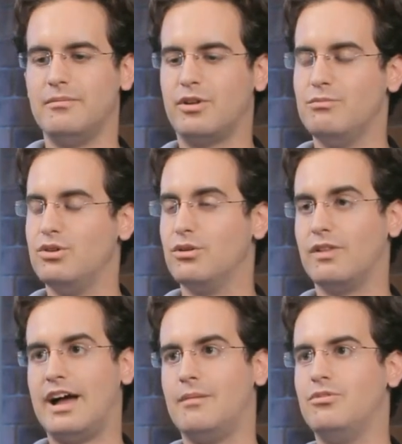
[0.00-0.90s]
computer
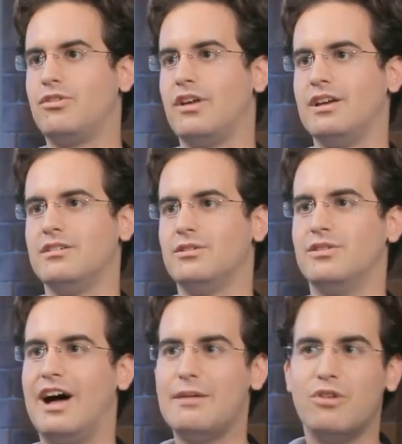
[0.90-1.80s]
labs, a
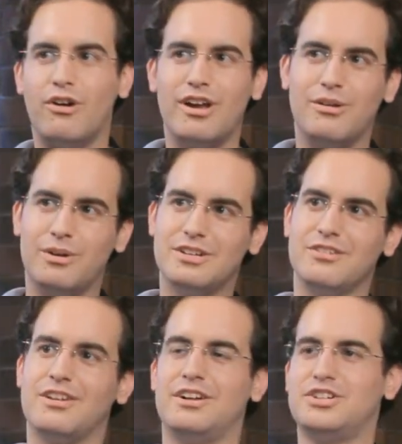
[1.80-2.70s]
library, which
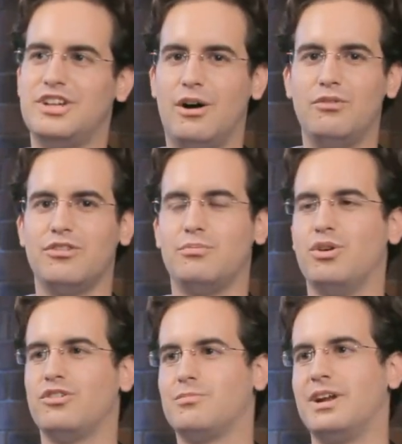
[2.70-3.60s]
is not shelves of
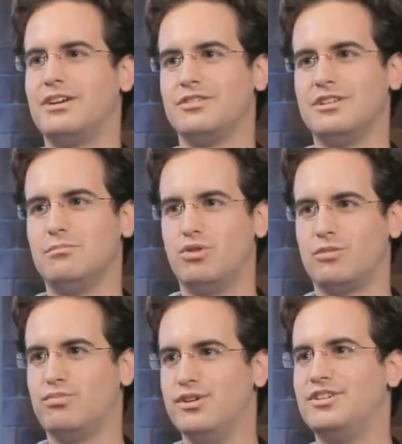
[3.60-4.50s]
books, but actually a
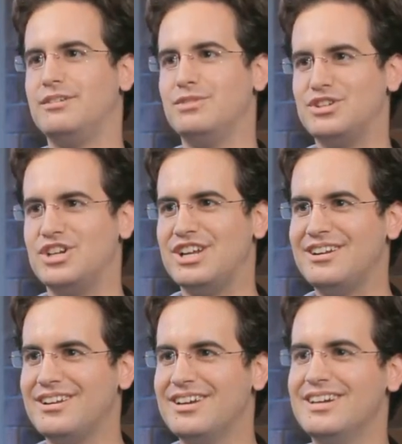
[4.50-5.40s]
book printing
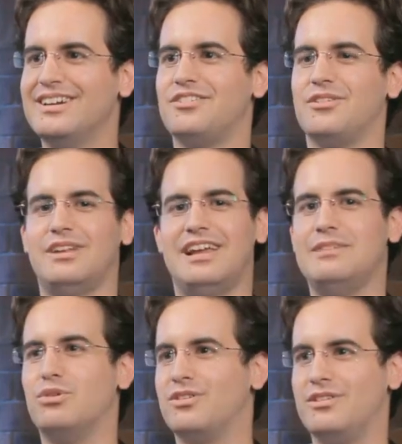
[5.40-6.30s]
machine, so that any
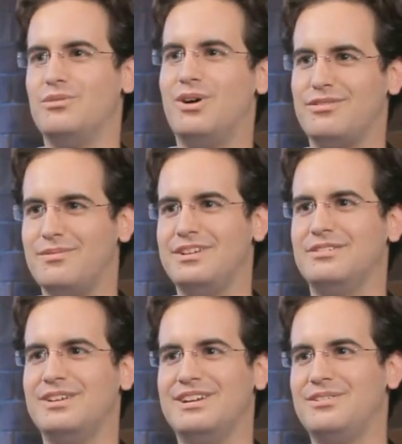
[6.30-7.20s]
book that you want from the
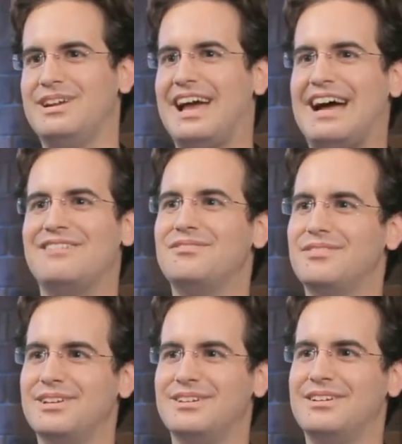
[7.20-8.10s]
internet you can have
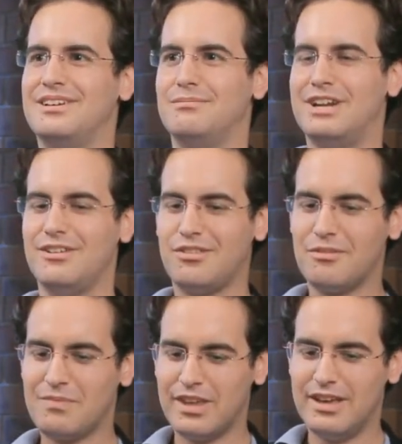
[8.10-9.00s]
in minutes.
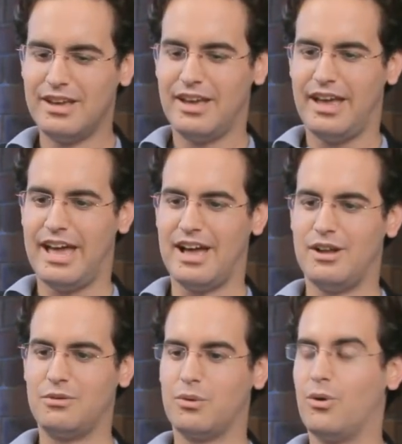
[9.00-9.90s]

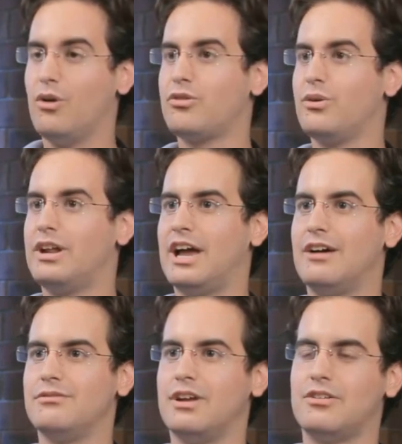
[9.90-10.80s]
And we're also going to
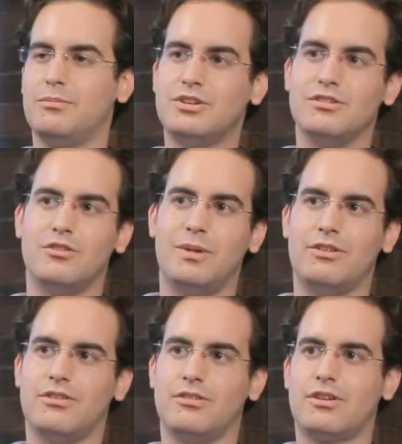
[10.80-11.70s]
have exhibition
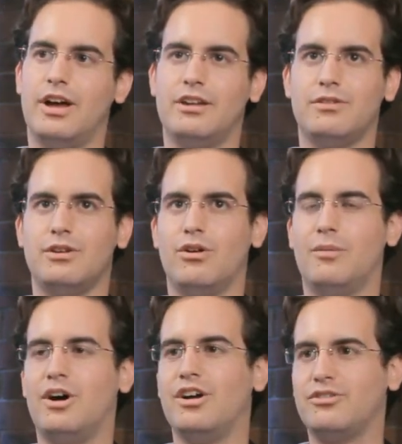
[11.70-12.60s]
spaces, kind of in
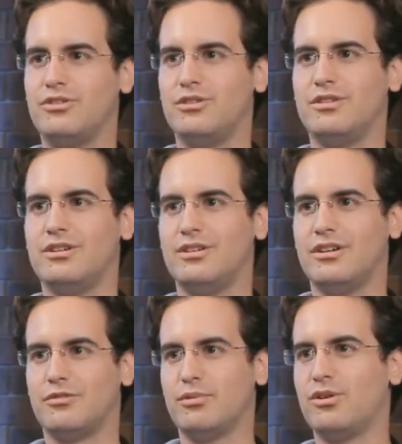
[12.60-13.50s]
homage to the
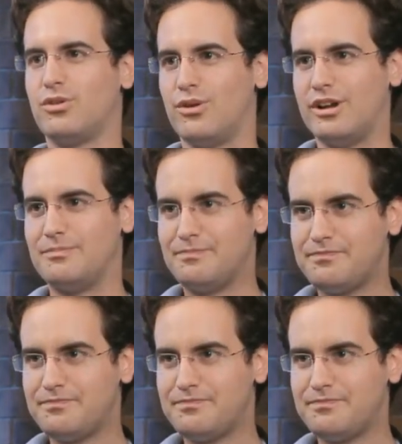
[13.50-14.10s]
Exploratorium.